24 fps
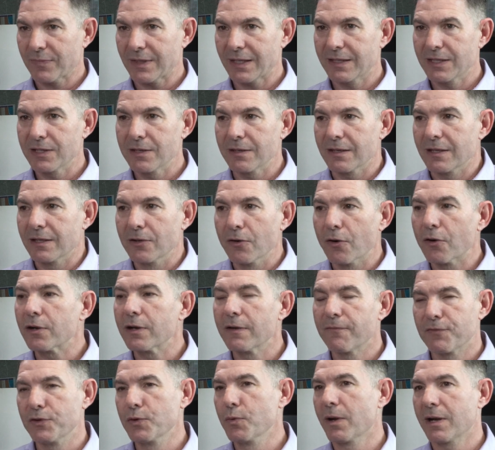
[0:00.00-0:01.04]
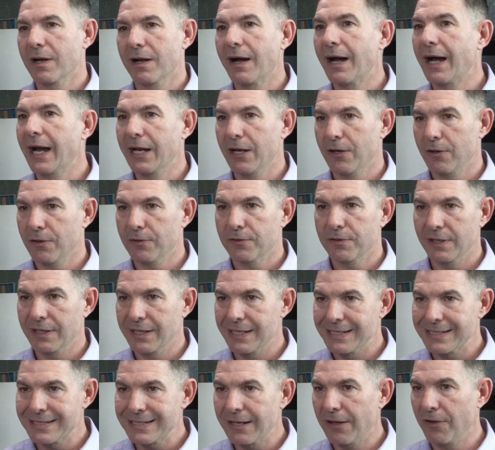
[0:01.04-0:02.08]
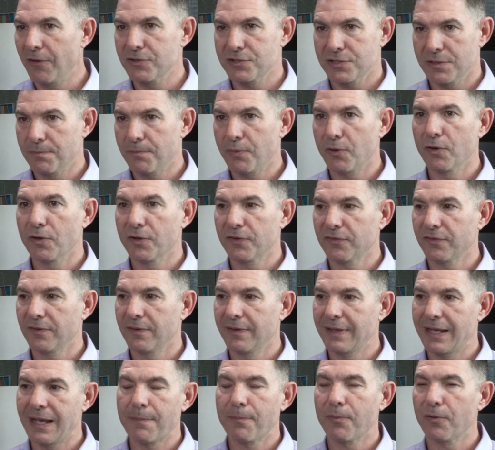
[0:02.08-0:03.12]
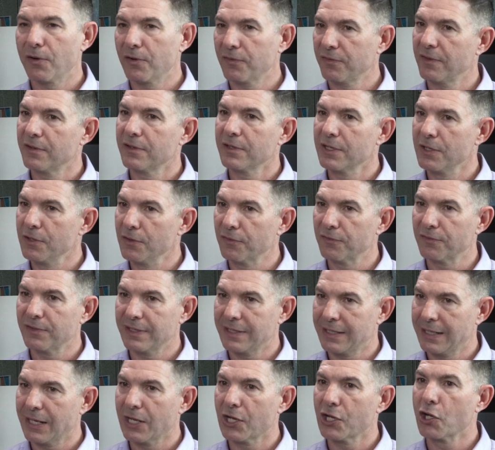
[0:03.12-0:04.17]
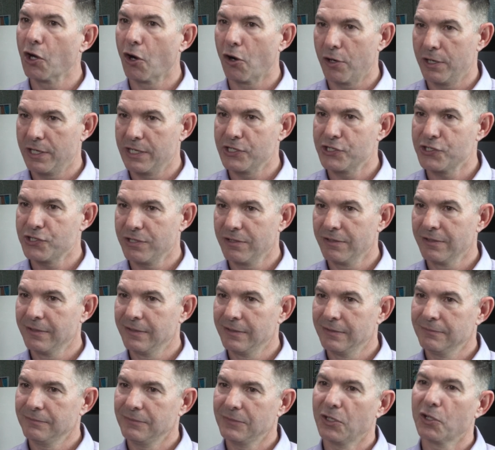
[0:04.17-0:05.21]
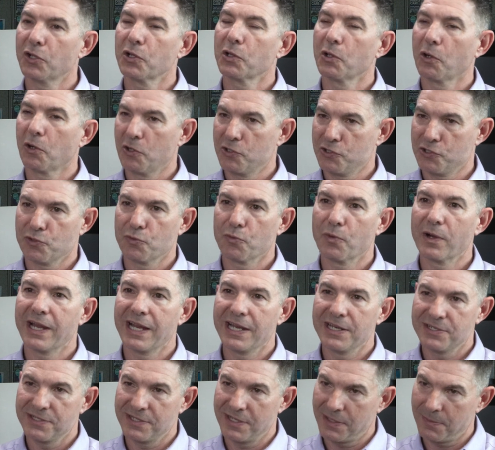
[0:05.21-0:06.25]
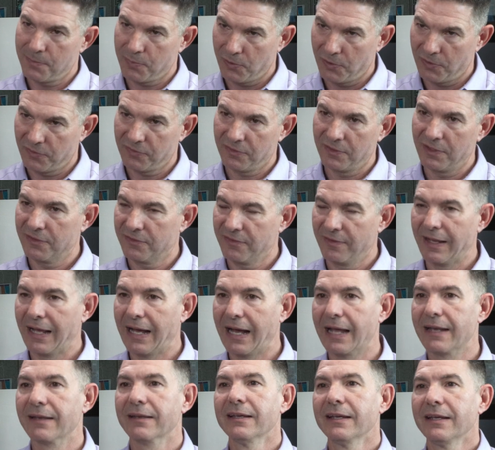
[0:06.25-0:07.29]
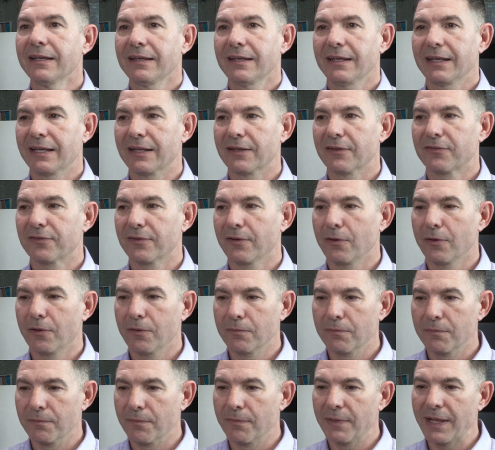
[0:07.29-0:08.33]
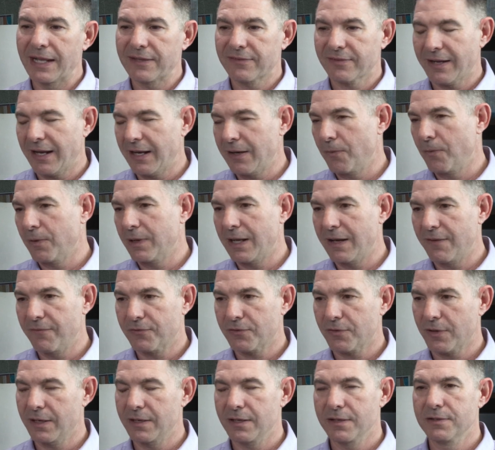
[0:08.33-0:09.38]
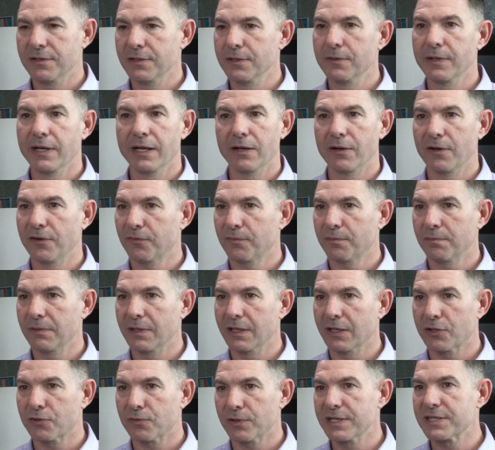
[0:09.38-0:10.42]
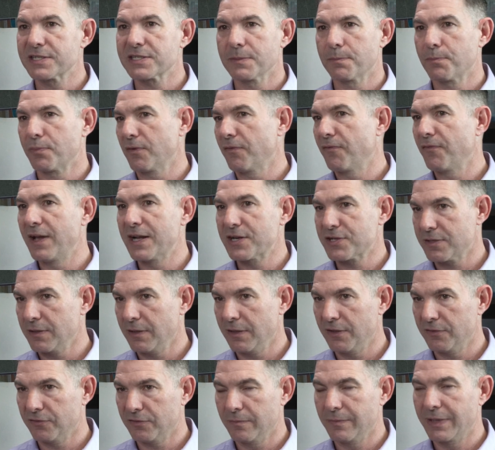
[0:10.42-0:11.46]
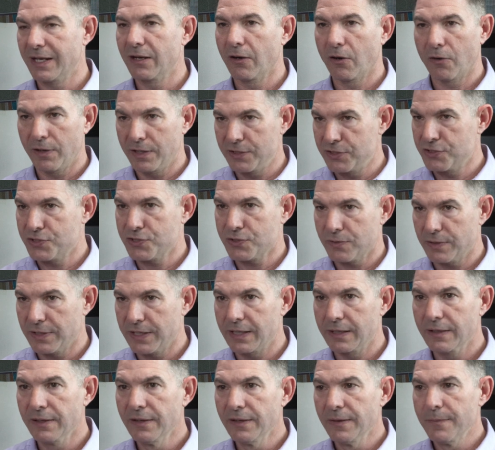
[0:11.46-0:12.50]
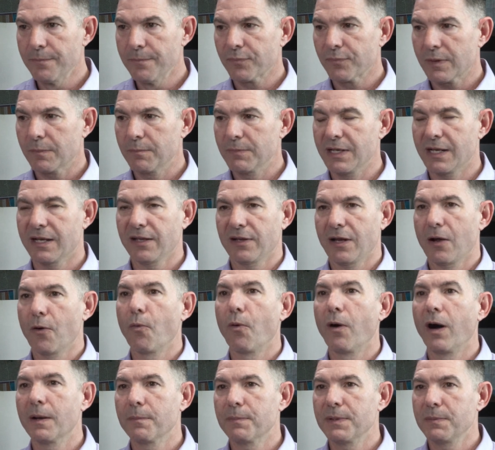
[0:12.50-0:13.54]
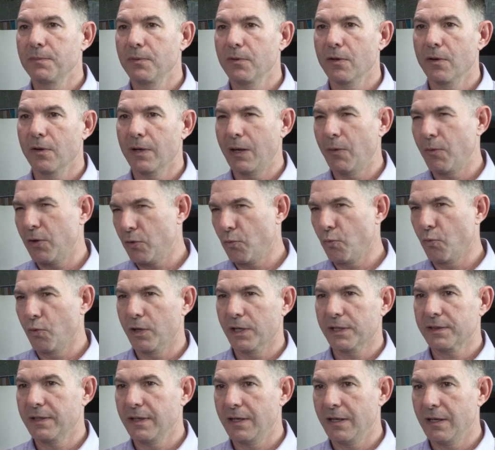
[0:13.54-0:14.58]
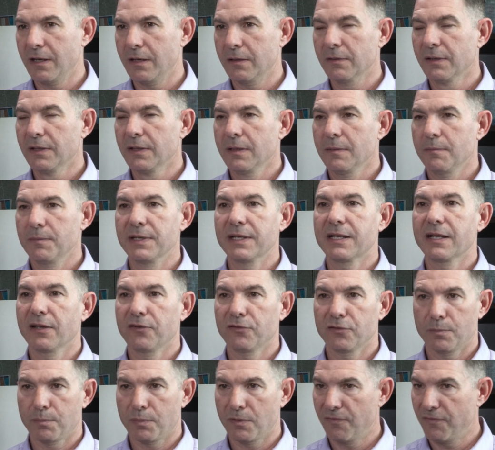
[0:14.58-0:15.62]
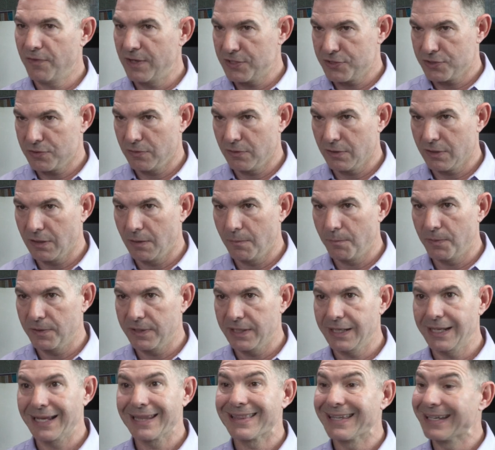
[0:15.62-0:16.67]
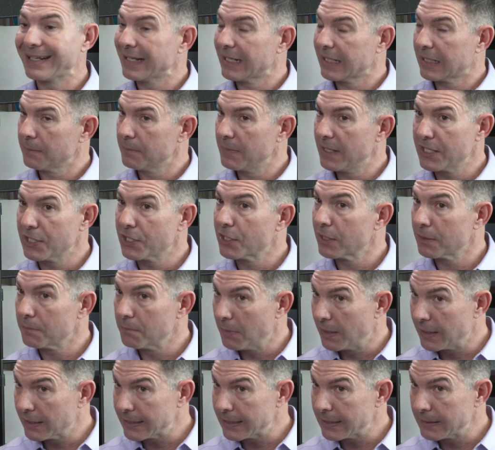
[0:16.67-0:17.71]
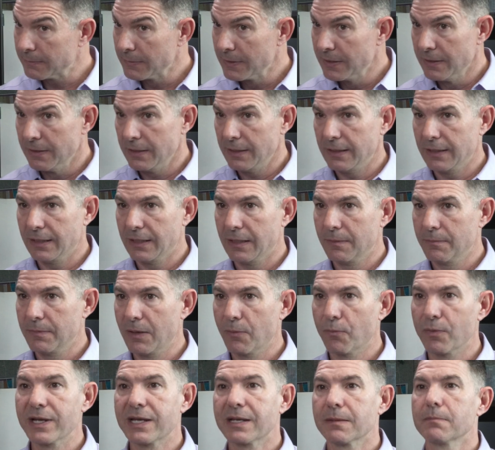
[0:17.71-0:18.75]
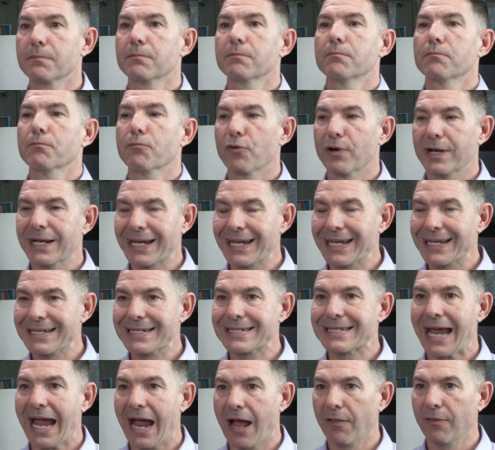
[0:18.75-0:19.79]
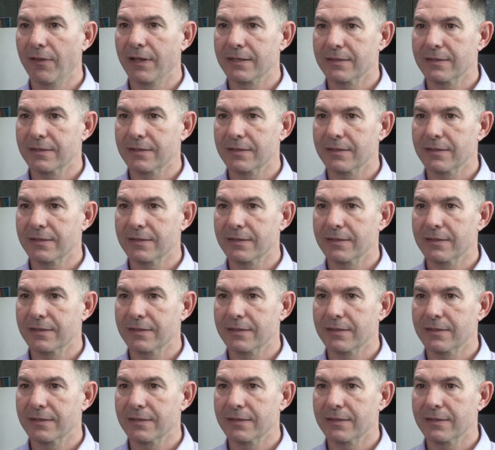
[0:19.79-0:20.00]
if you want to hire an intelligent person, that person usually can garnish a larger wage than the person that's not. Mm-hmm. And so that's kind of what I've tried to do here, is increase the professionalism in our industry, because I want people going, I want to work there because they're a professional company. I think I can make good money, and we can bring in talent.